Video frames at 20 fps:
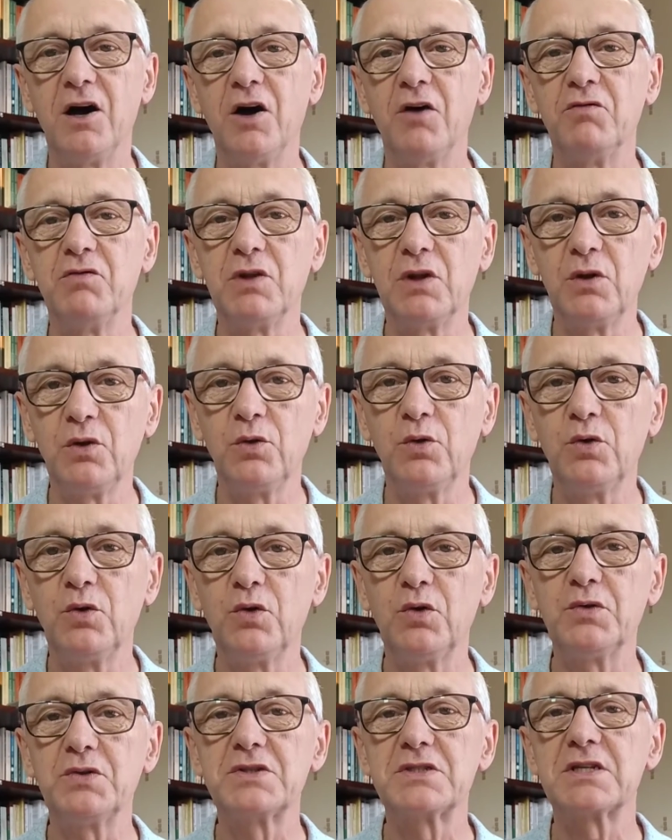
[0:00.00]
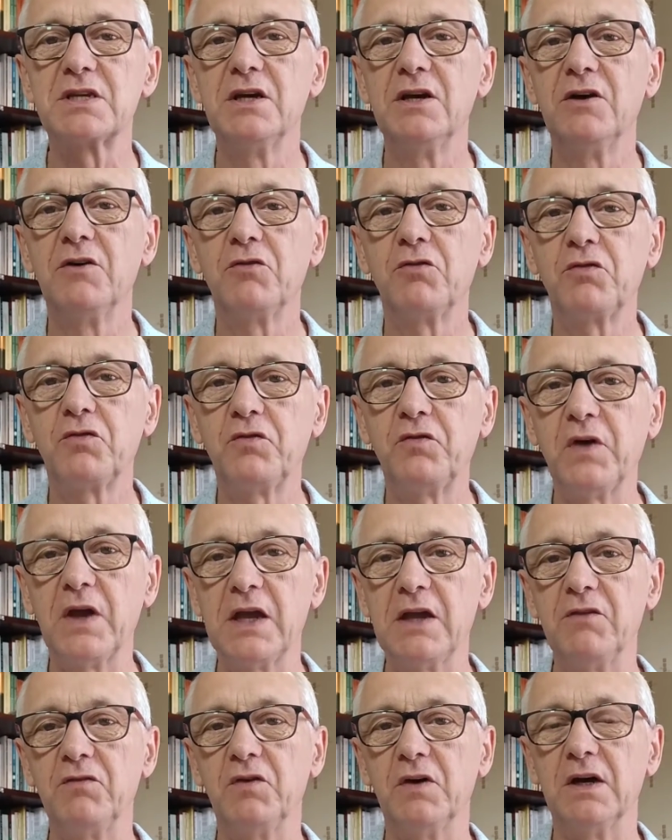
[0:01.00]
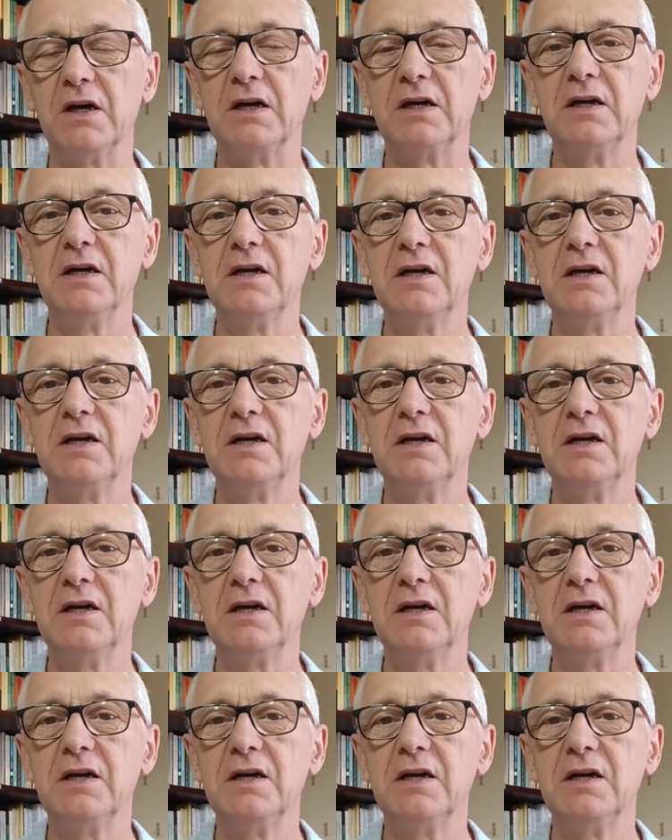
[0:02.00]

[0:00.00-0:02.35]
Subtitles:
of the Lord's favour.